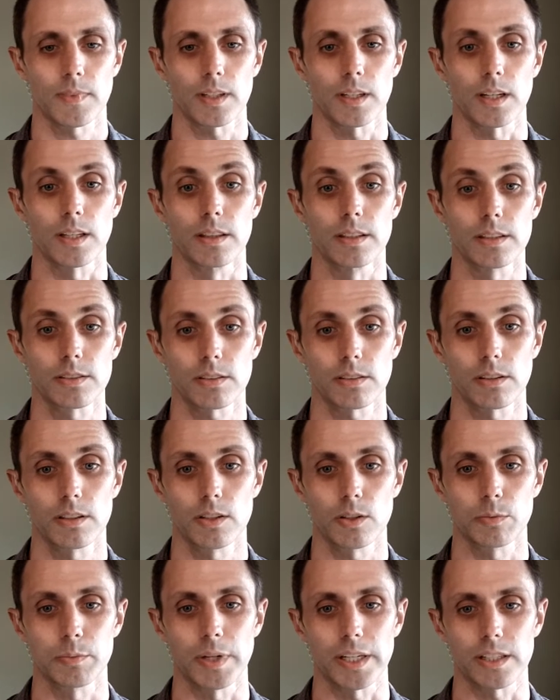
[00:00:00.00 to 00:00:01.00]
and this
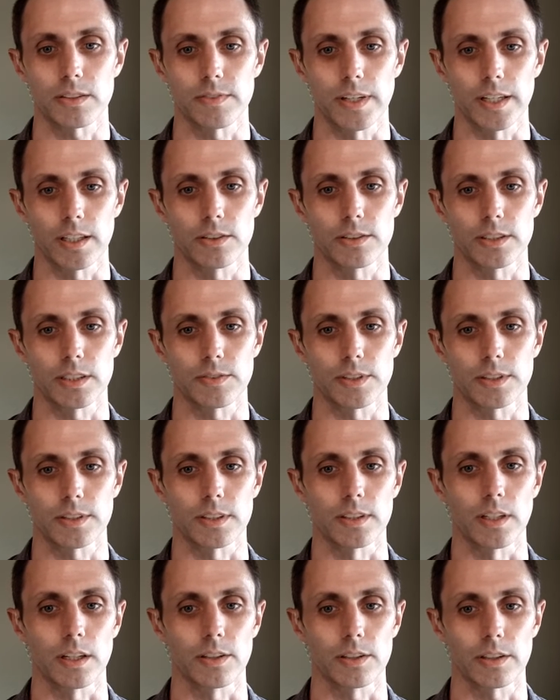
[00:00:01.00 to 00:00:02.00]
alone makes Vagrant different
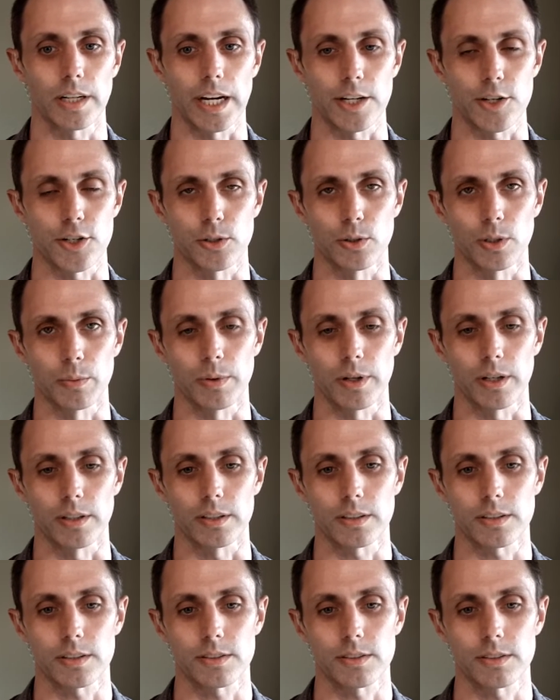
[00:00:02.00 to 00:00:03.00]
than other HashiCorp
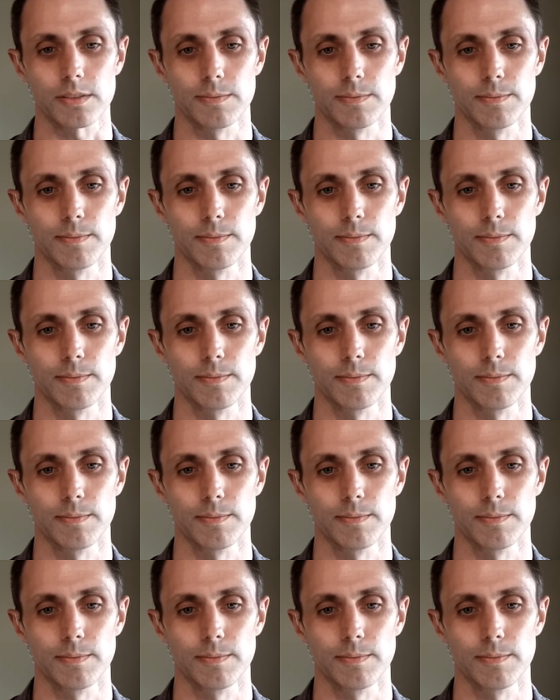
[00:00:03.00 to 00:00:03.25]
products.